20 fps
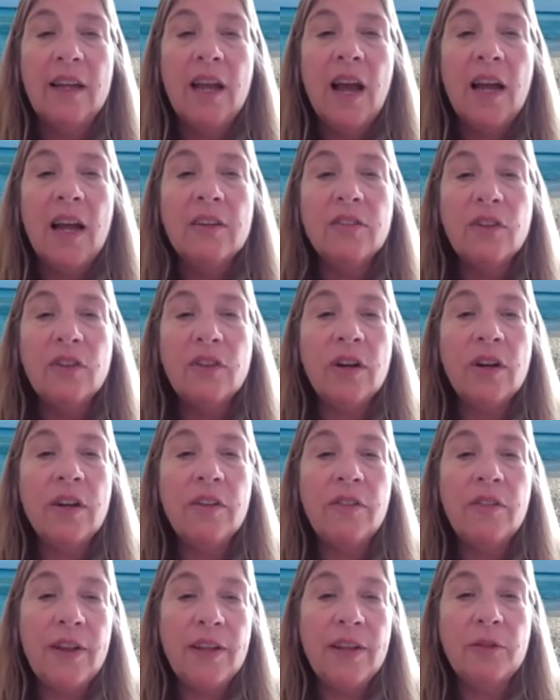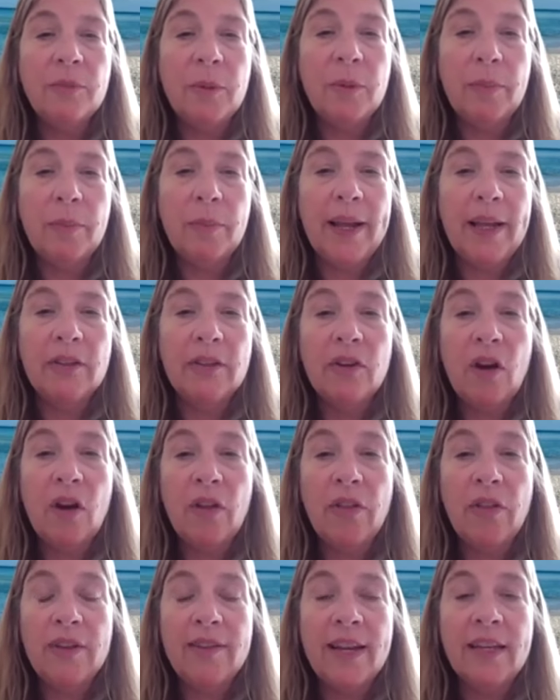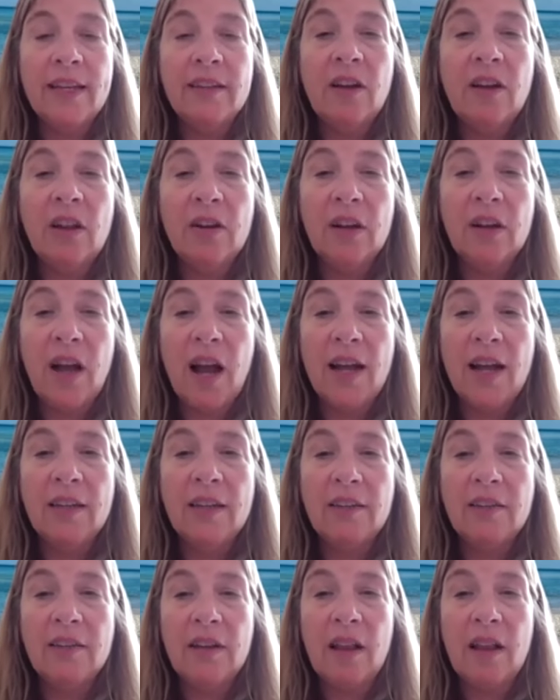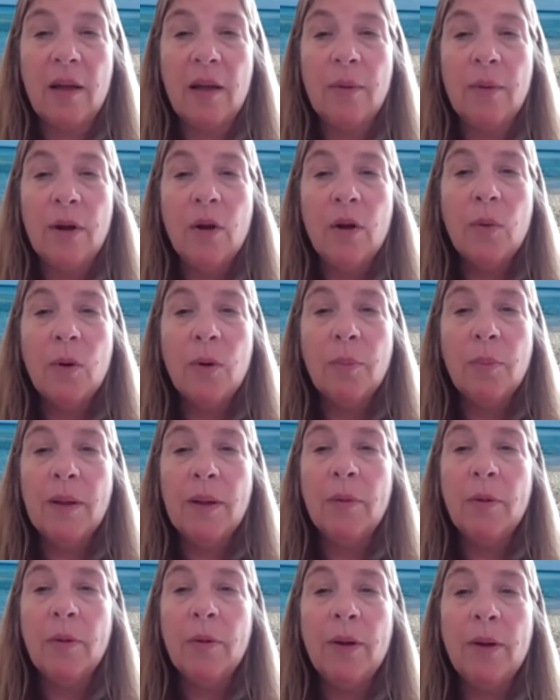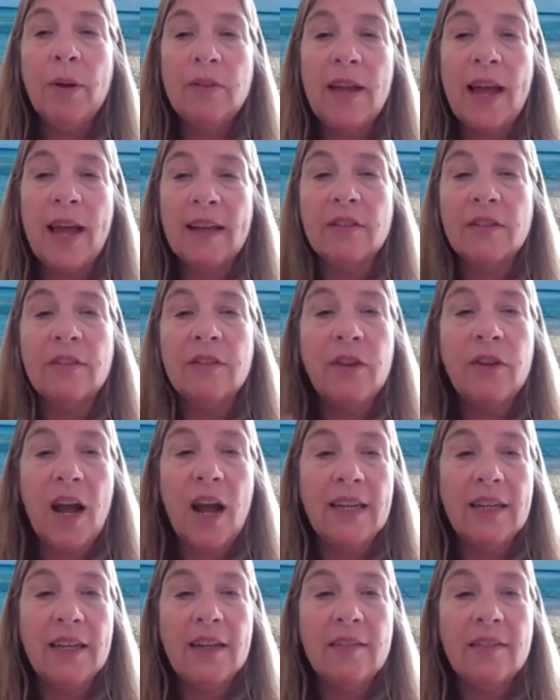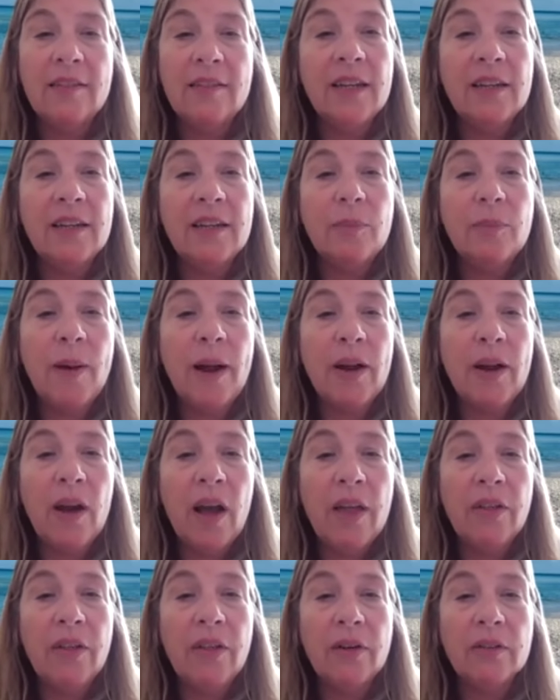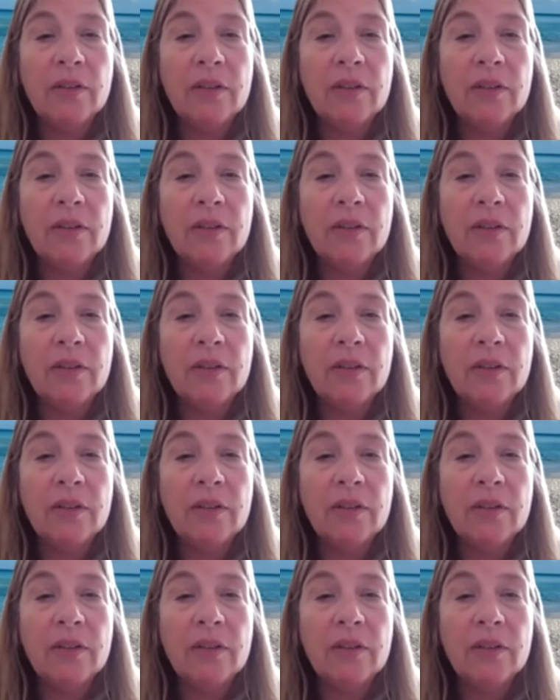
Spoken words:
I started a Facebook page called the $10 Kindness Club, where people post acts of kindness and inspire others.